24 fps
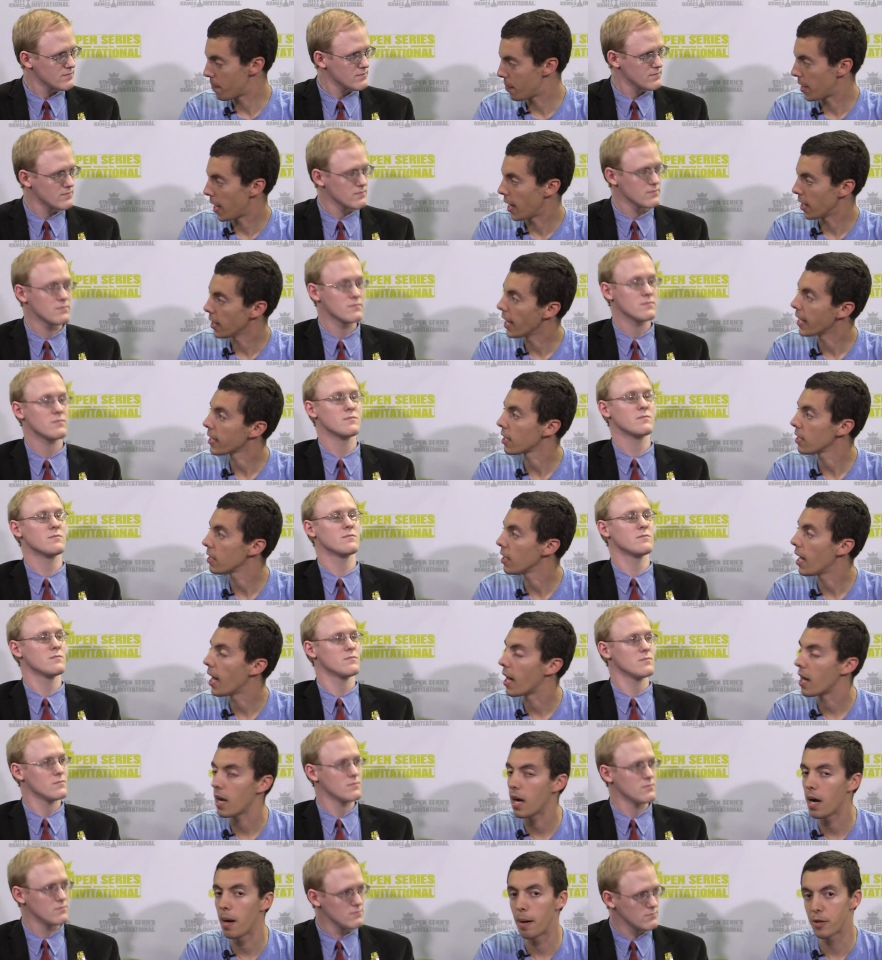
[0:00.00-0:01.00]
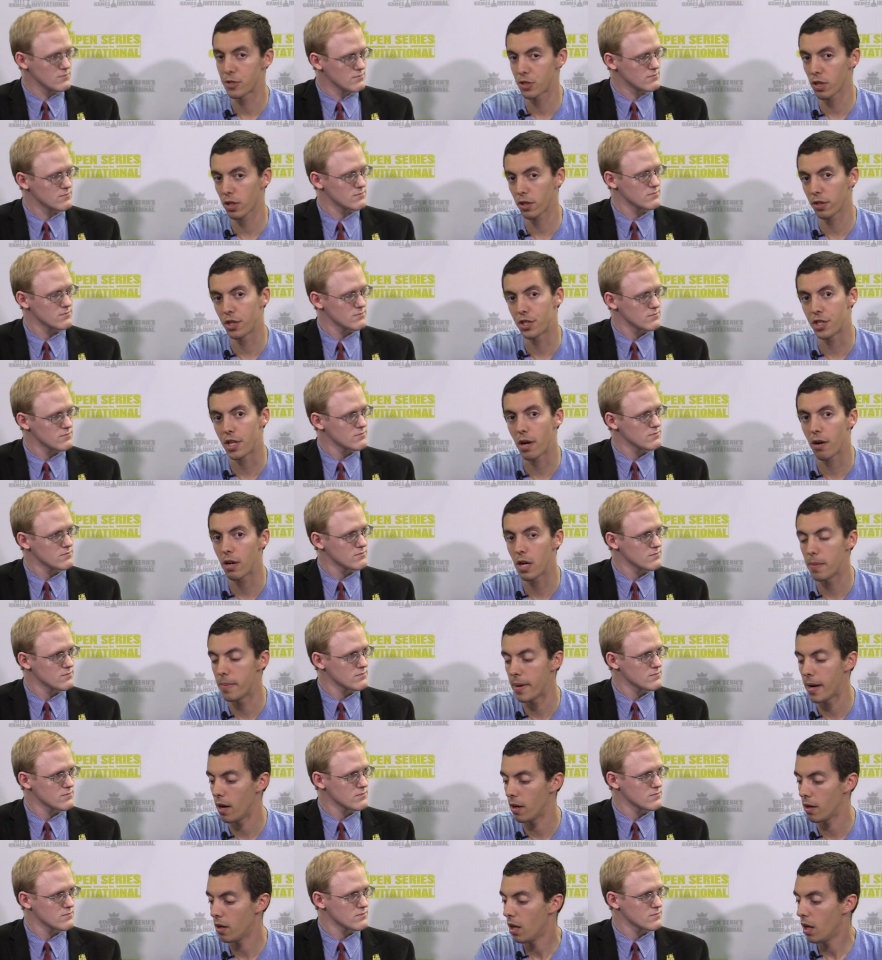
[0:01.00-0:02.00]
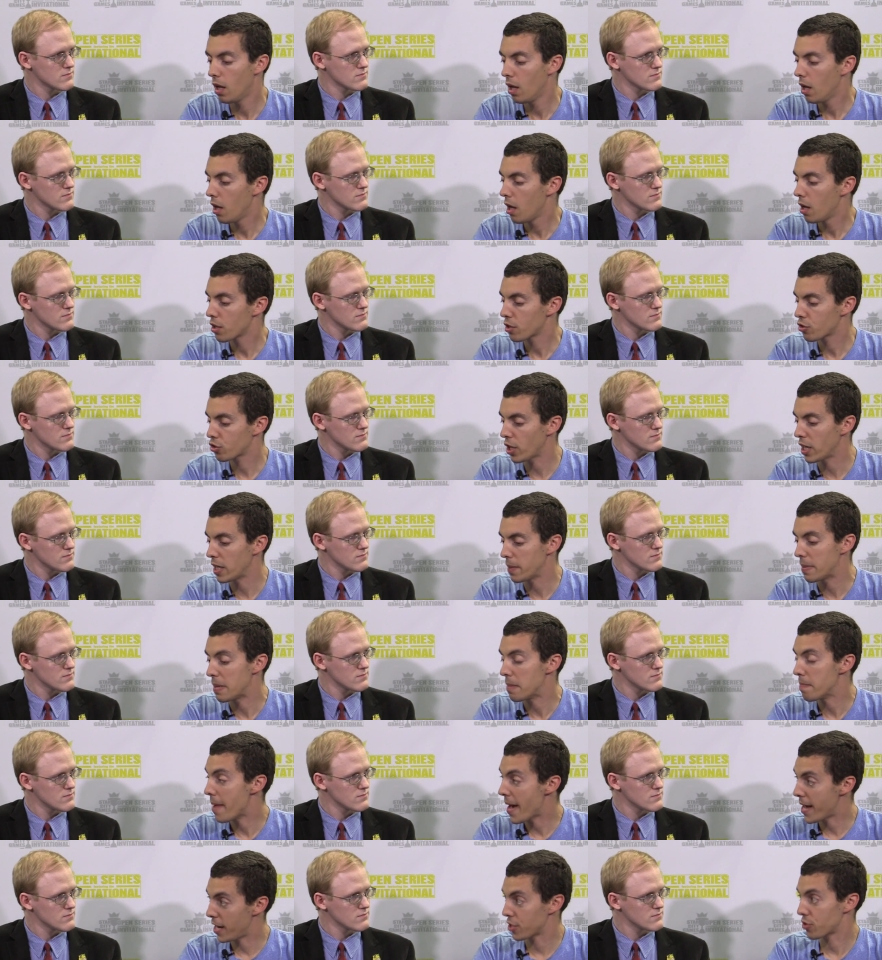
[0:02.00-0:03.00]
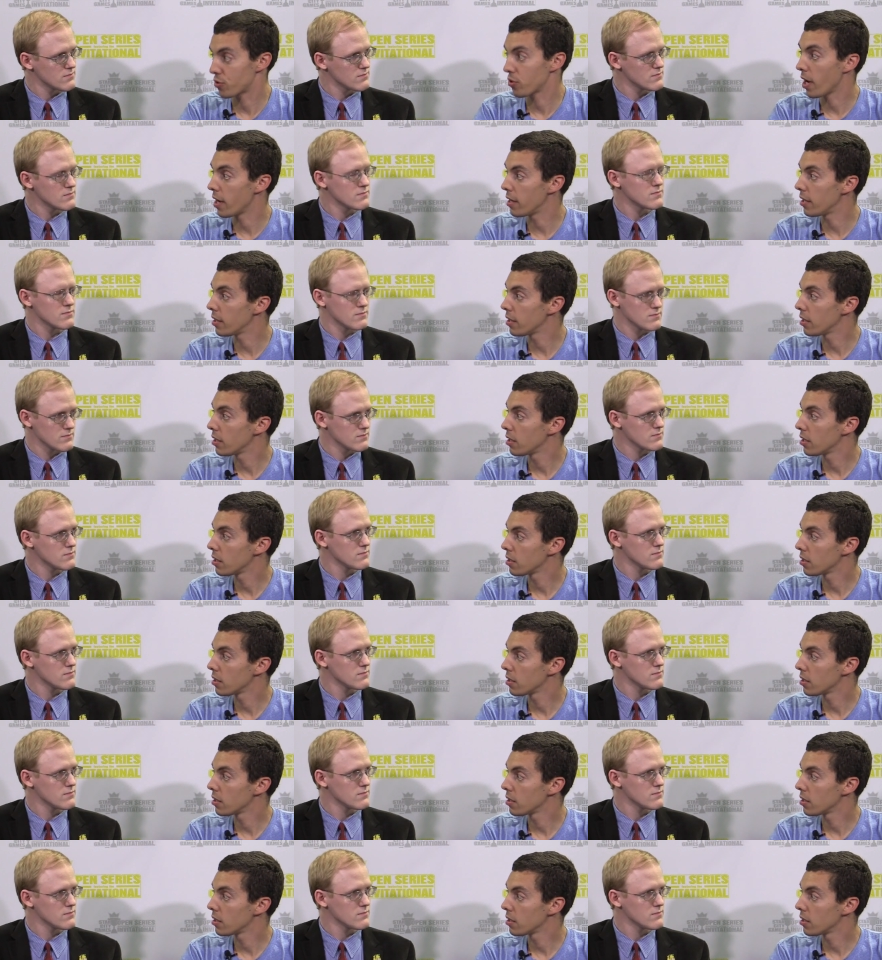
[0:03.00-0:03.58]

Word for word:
Speaker 1: that I like a lot. I was talking to Jerry about trying to beat Mantis Rider.